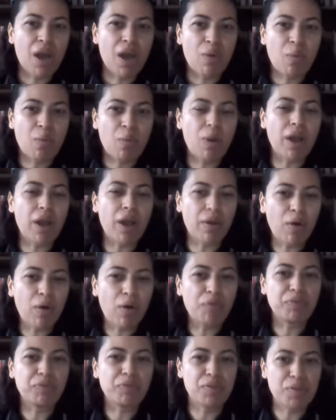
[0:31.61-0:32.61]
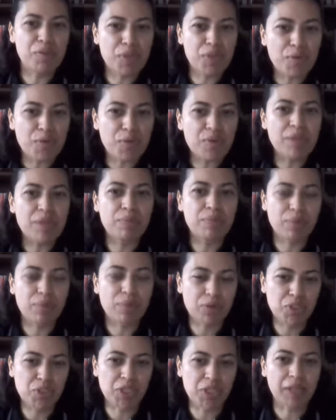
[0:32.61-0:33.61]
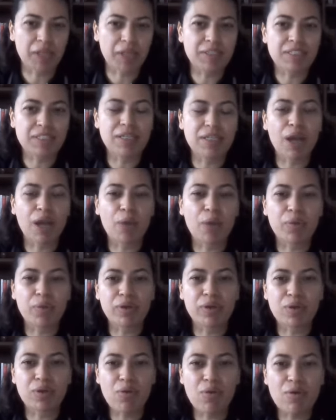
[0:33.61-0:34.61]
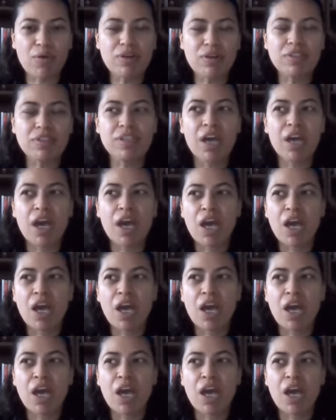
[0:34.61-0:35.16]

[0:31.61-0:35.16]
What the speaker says: one of the 3 projects in our course.